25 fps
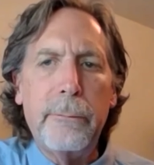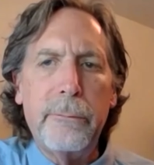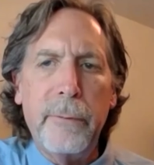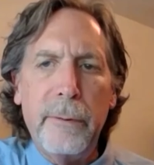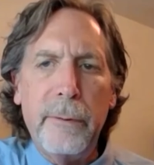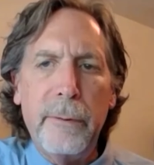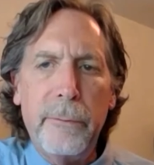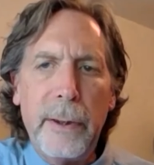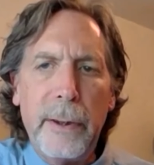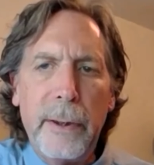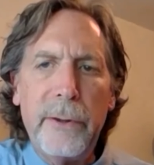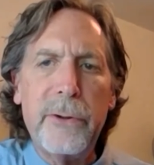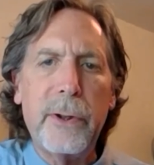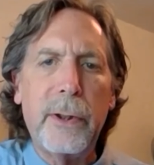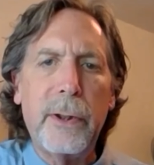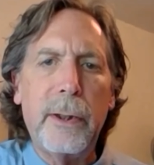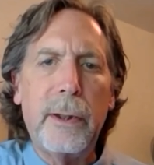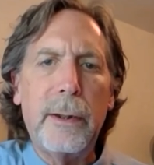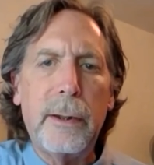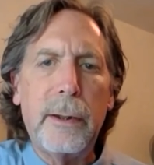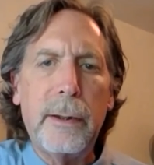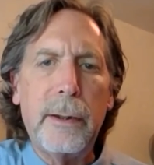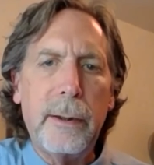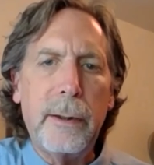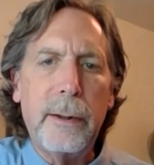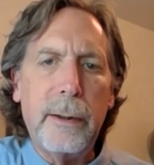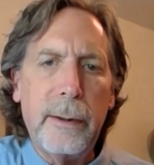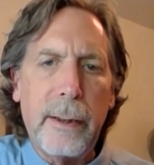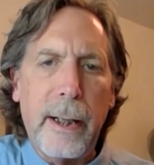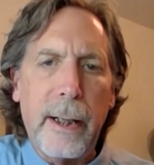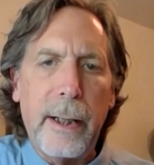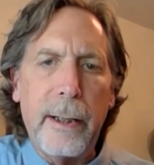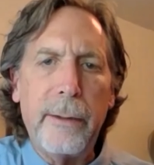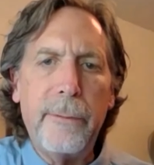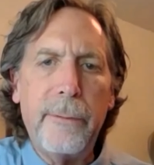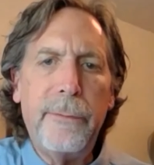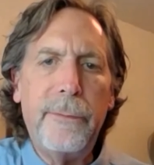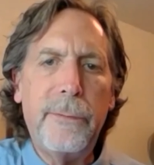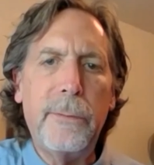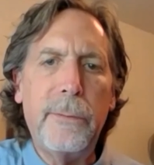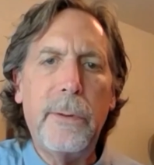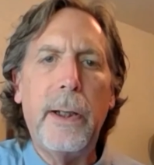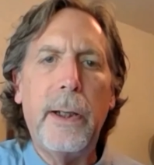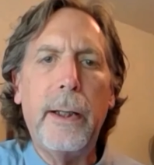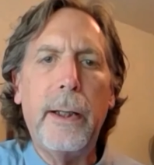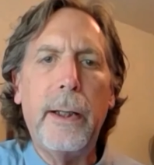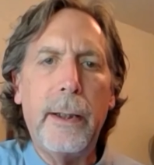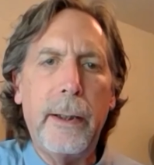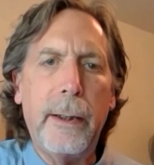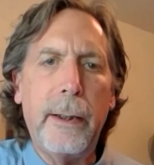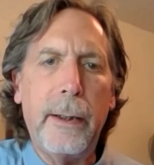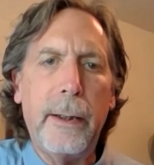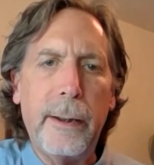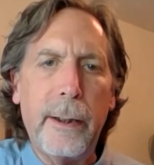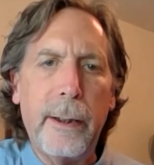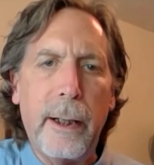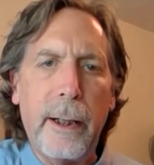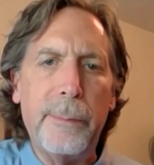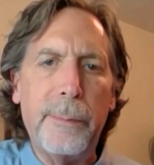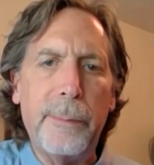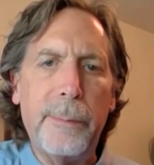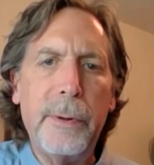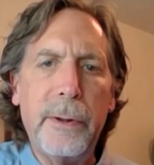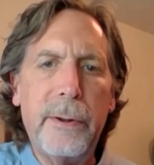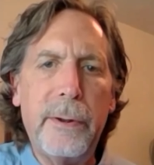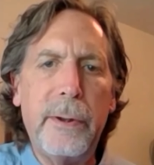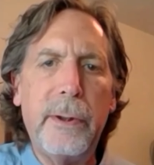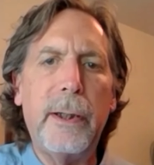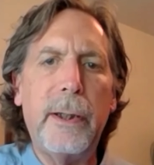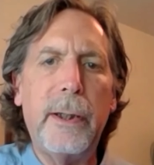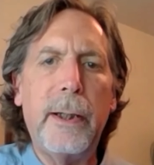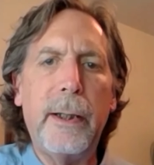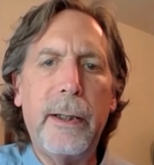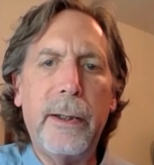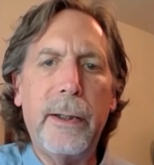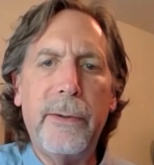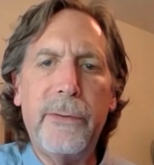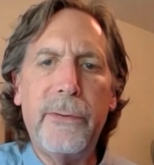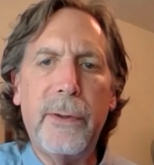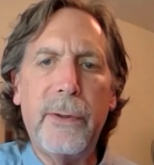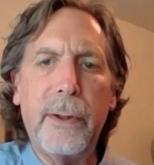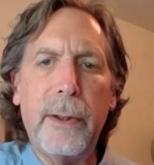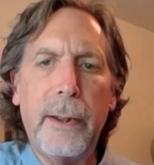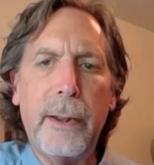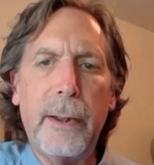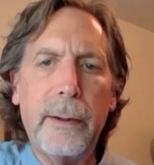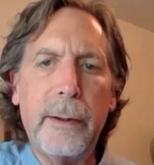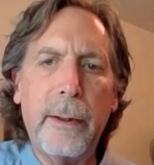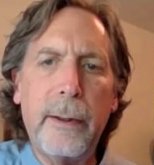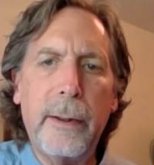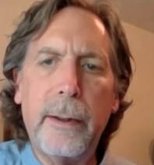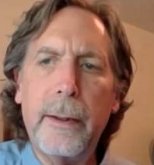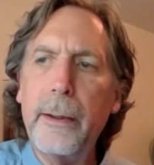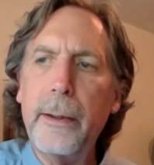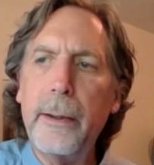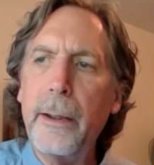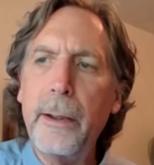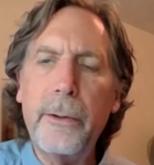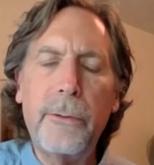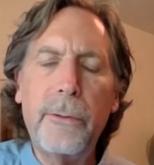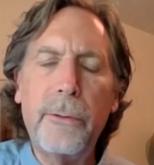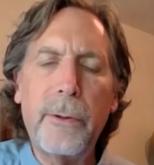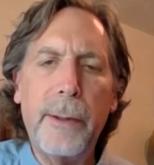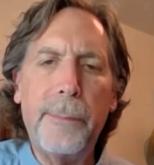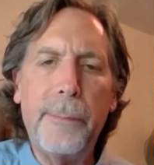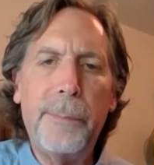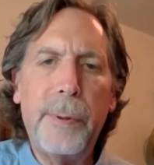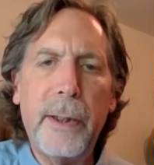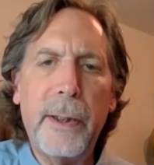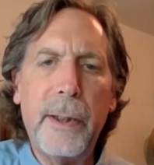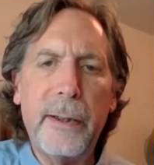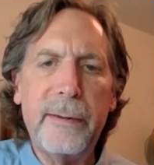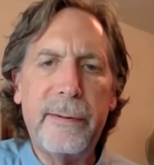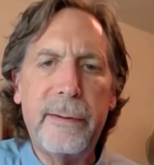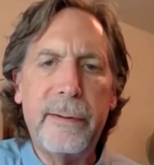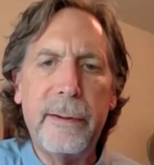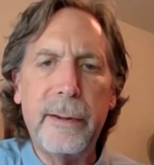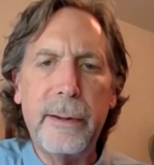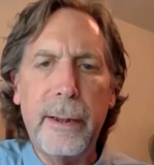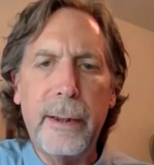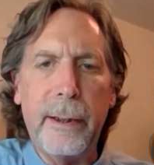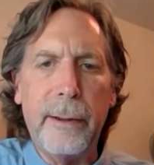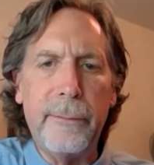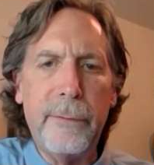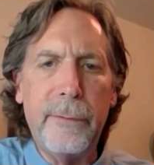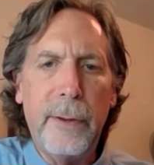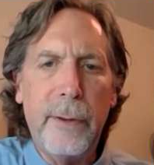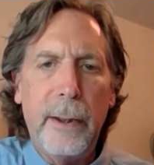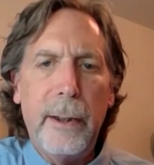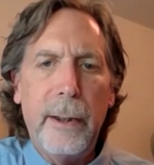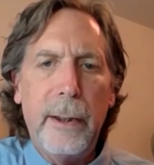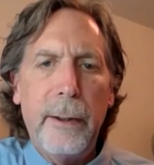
regional life way and opportunities and a great place to live.